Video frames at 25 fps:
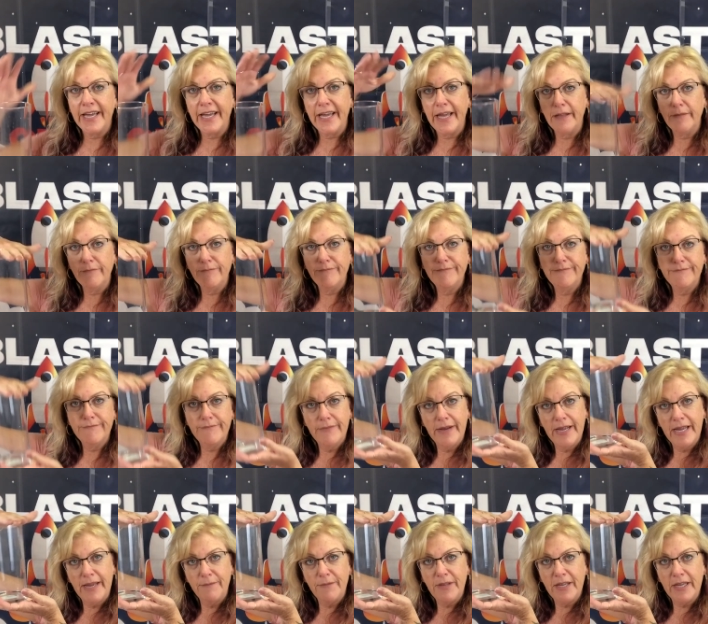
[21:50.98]
again,
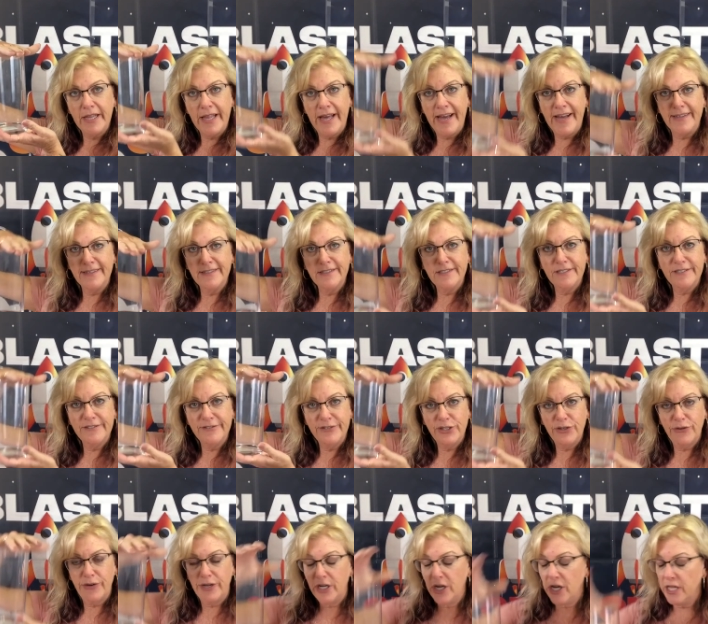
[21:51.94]
my empty glass
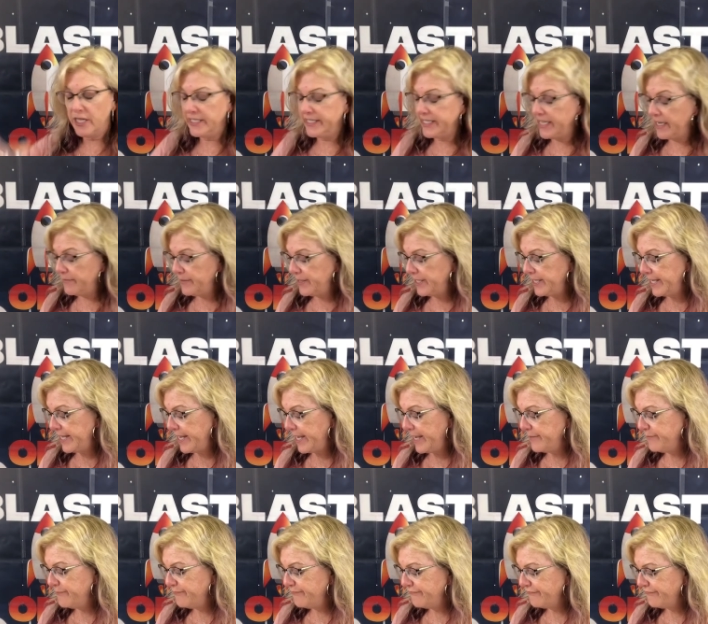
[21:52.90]
showing all the time in the day.
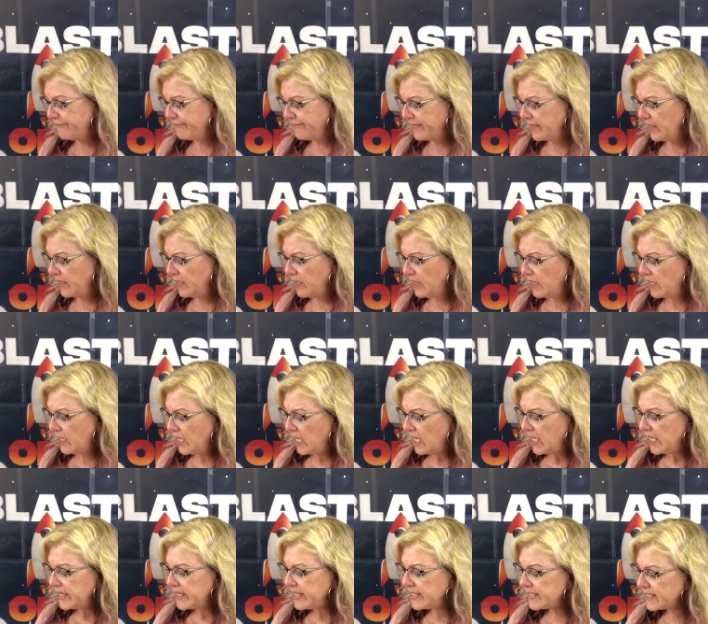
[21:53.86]

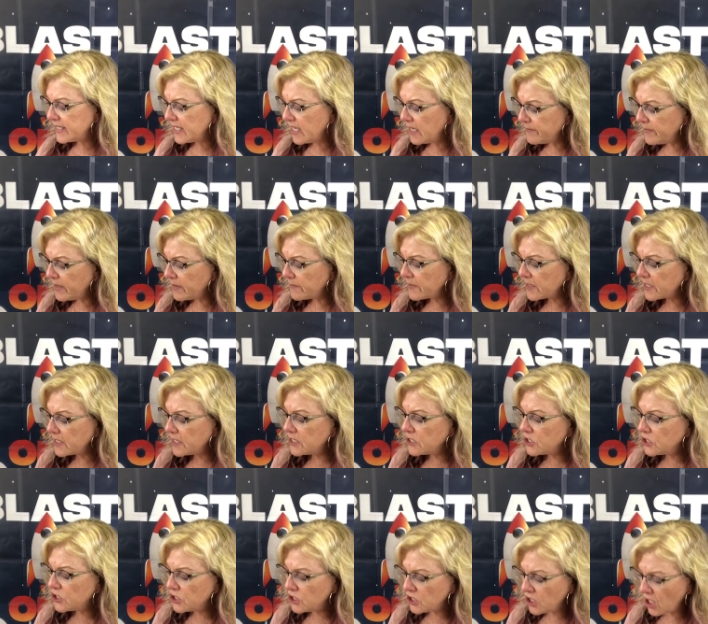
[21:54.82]
This time I'm gonna
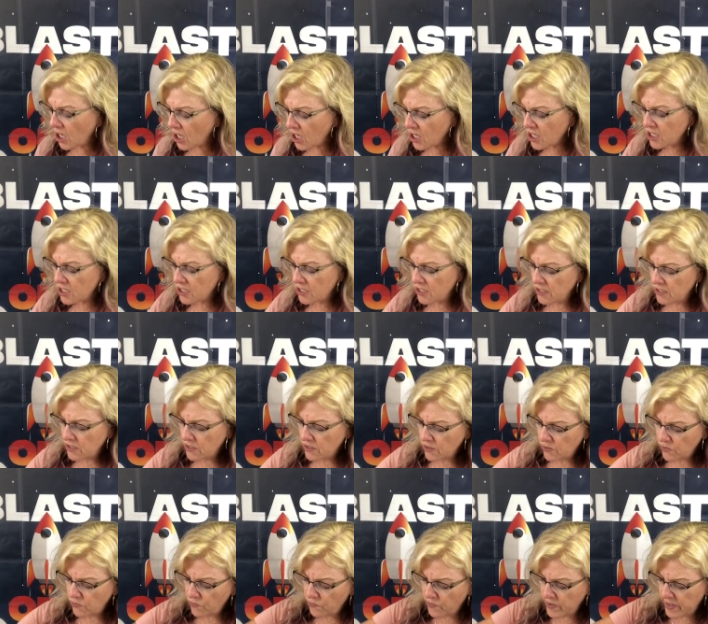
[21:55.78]
start
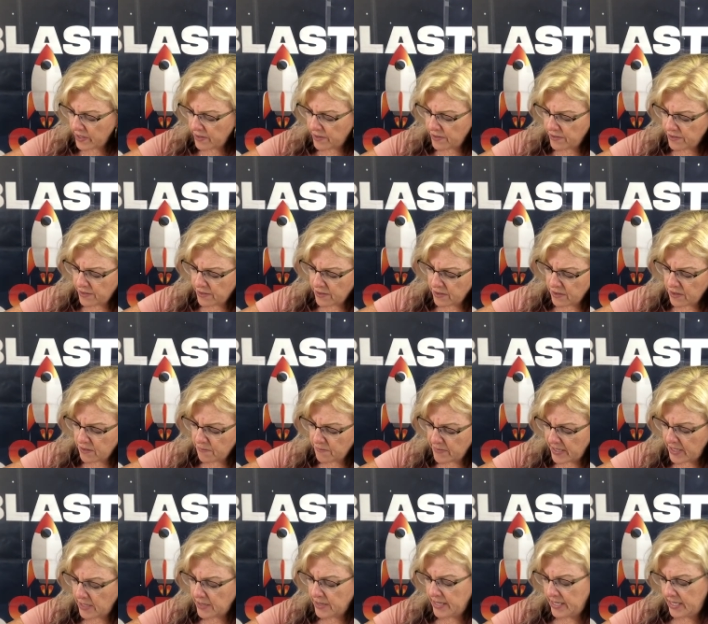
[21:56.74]
with the
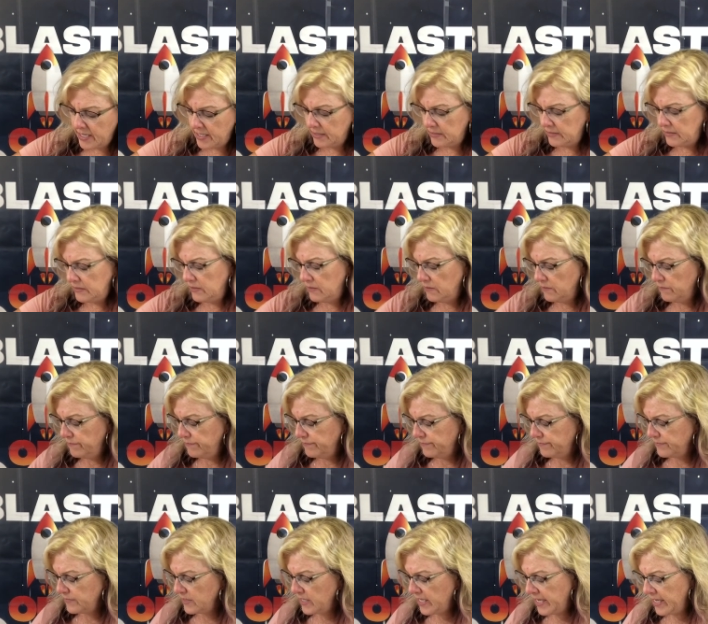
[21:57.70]
big things,
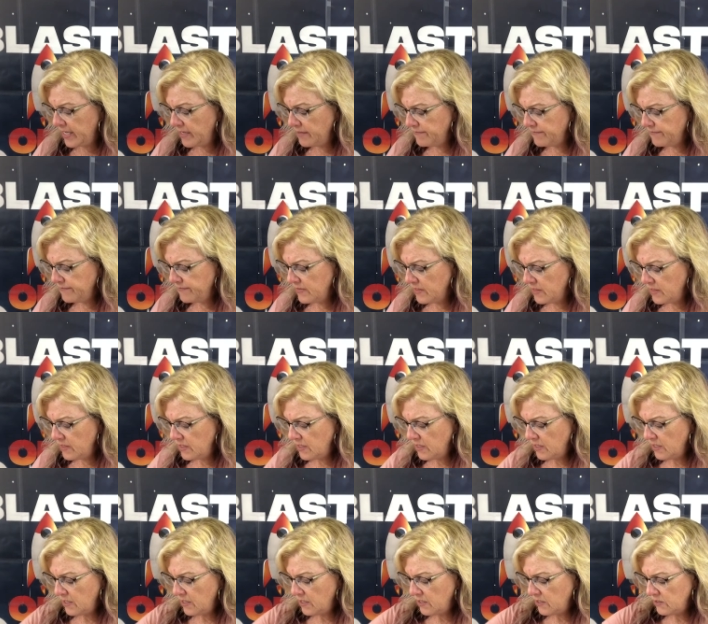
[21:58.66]
okay?
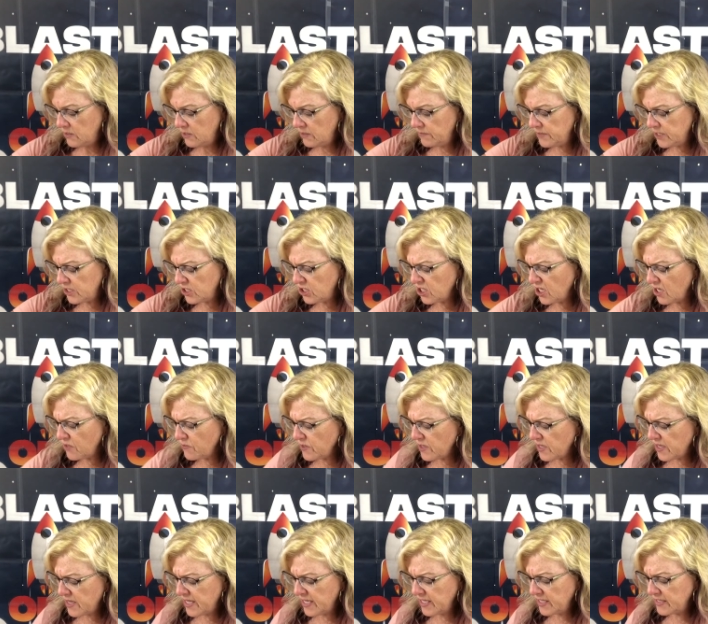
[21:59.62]
So I'm gonna start with
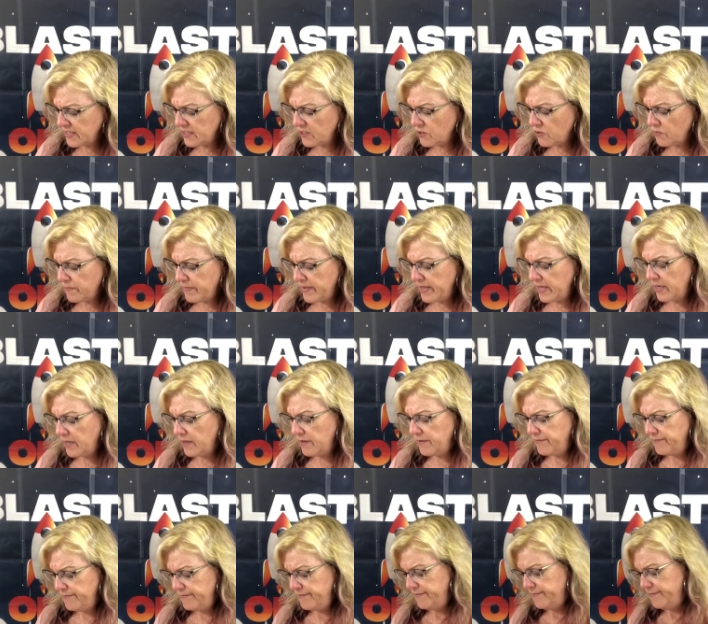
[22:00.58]
the things that are big,
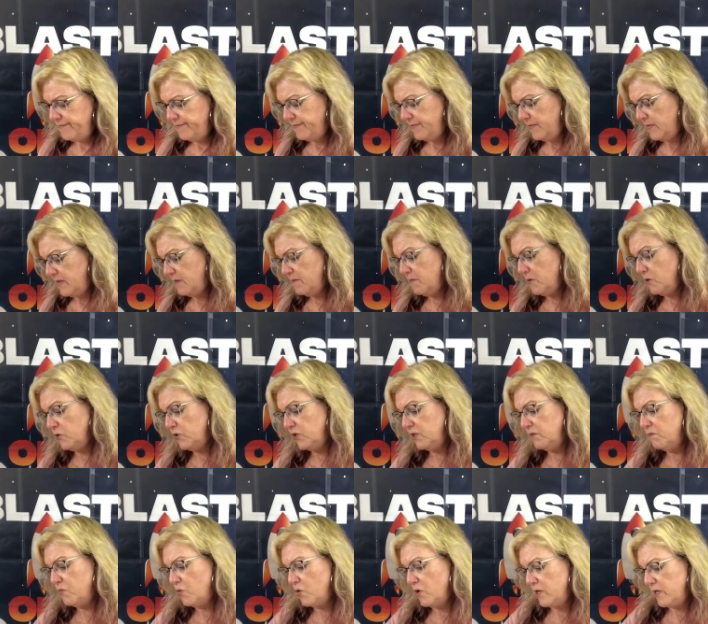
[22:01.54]
the most
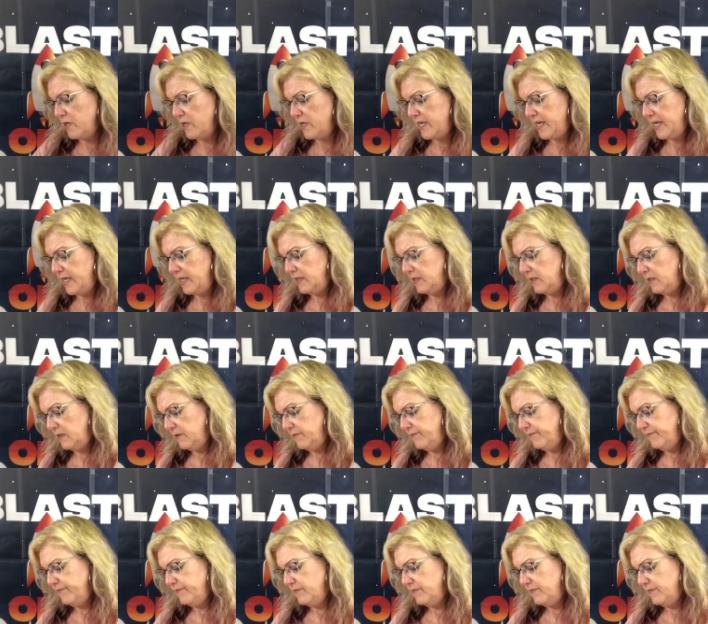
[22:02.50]
important things.